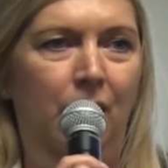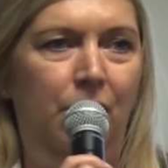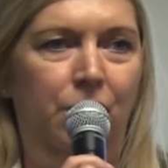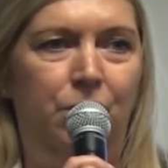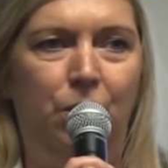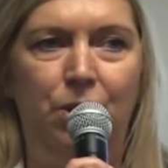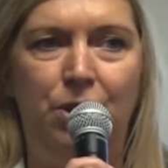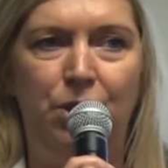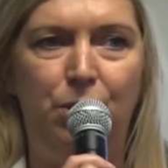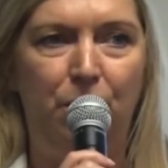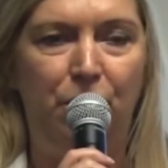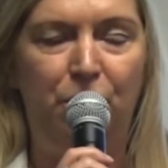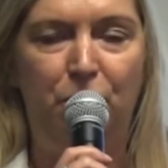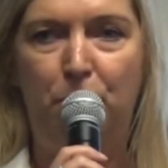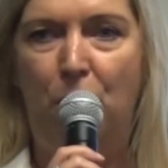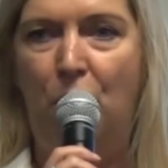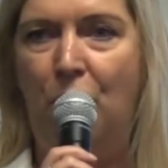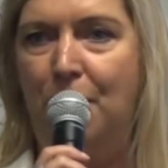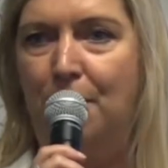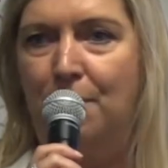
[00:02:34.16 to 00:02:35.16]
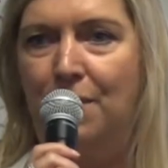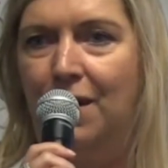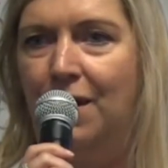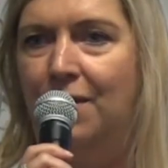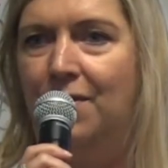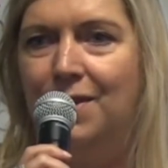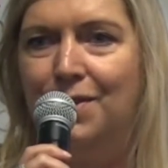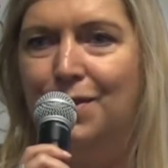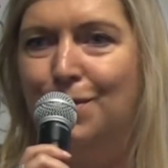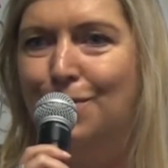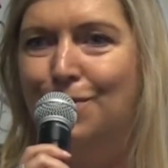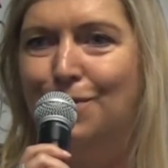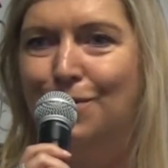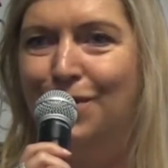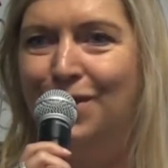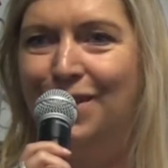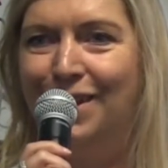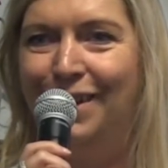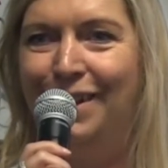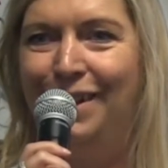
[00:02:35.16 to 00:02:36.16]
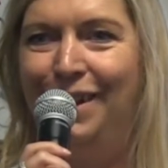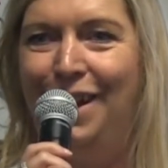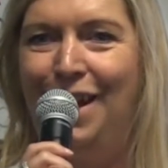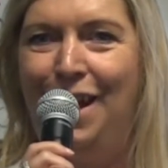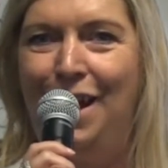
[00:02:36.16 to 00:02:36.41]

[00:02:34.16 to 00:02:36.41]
worth of pipeline this quarter.